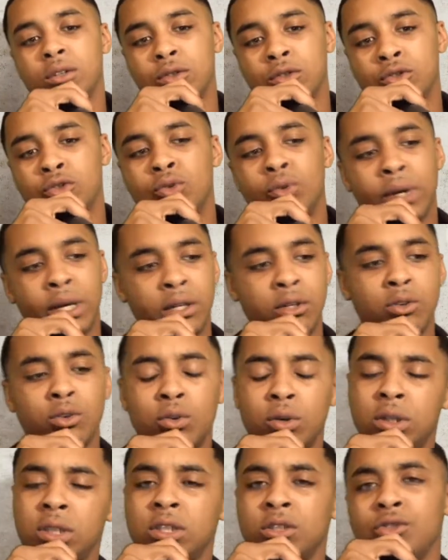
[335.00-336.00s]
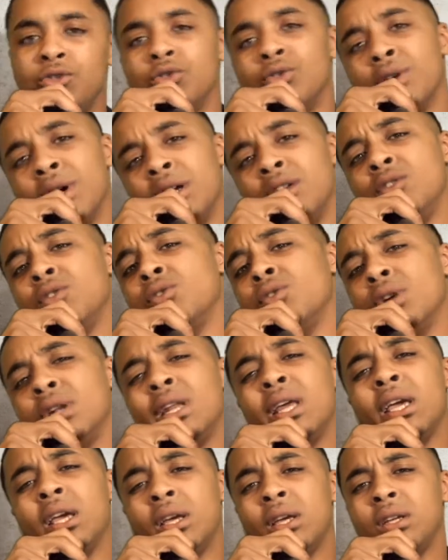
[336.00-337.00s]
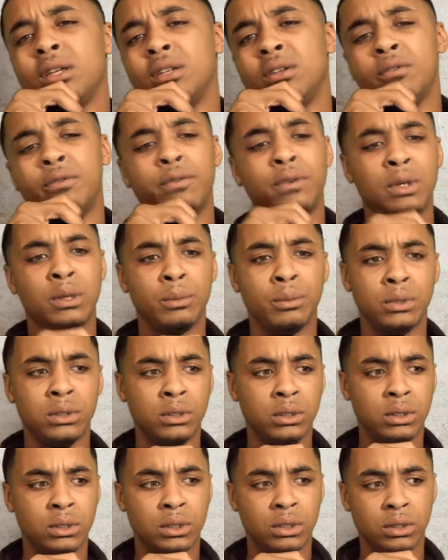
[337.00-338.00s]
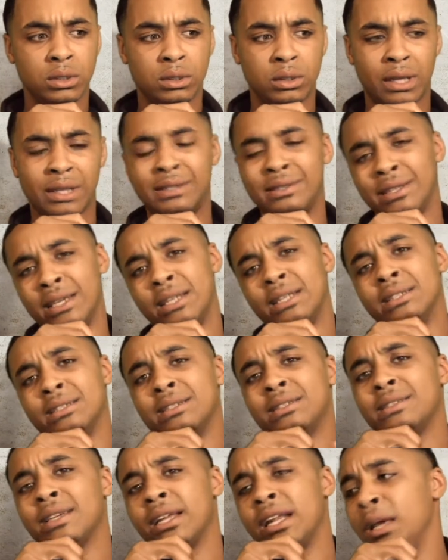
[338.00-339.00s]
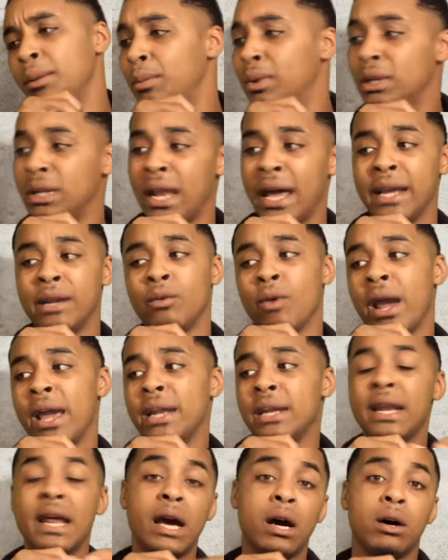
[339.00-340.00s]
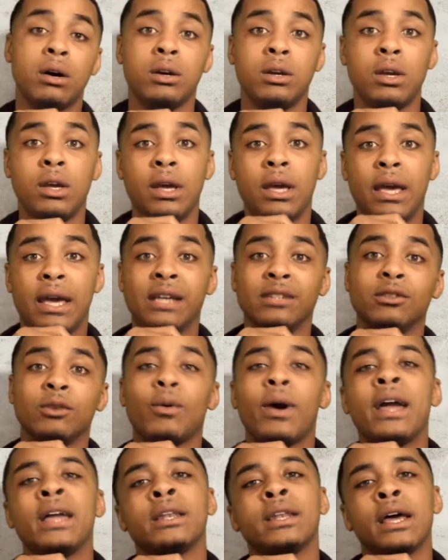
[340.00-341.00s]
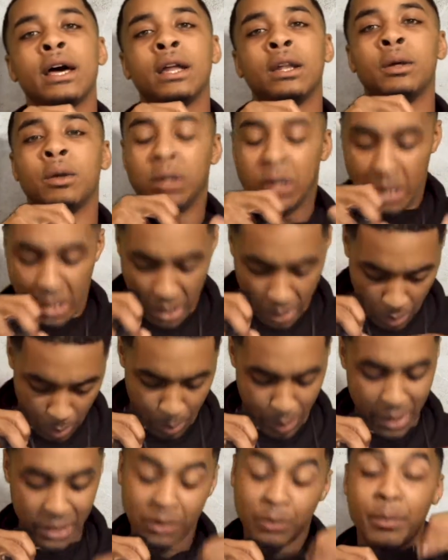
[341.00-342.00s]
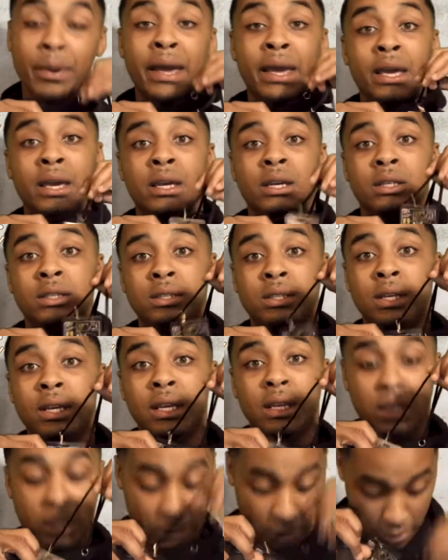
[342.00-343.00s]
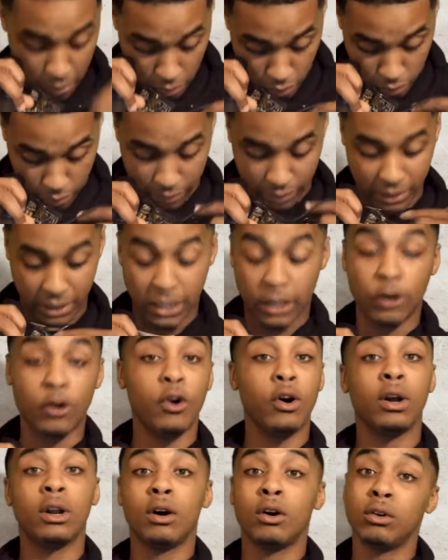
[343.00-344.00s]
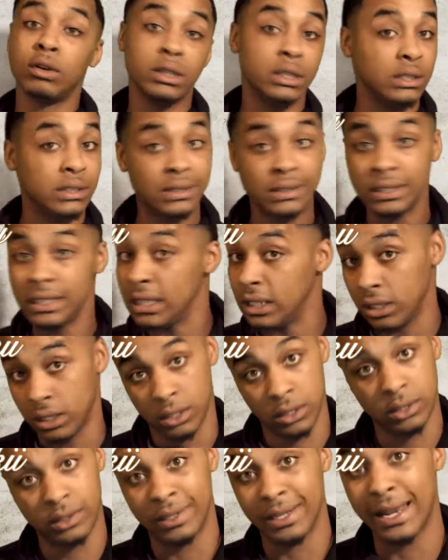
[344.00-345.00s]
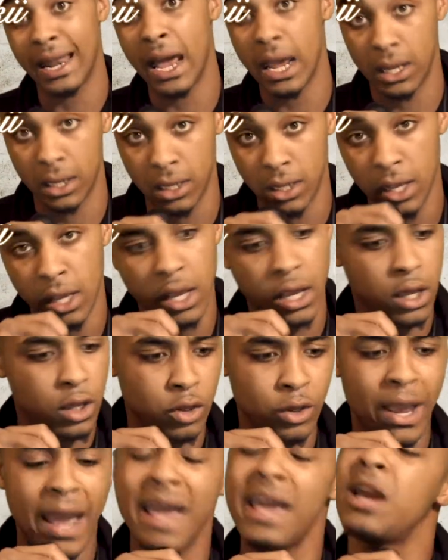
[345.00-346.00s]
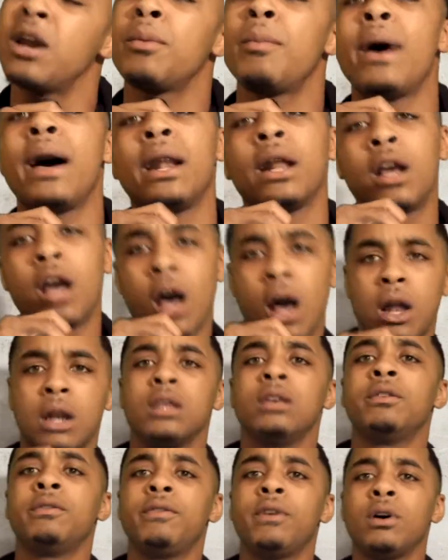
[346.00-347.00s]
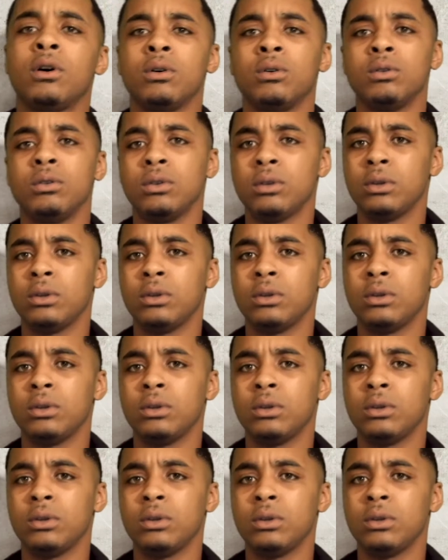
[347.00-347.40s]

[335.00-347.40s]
Jew ain't doing this, Jew ain't doing that. You feel me? They say this and say that, but like right now, as of right now, the, the biggest bash, you know what I'm saying, going on in the city tonight. Right. You got everybody calling your phone.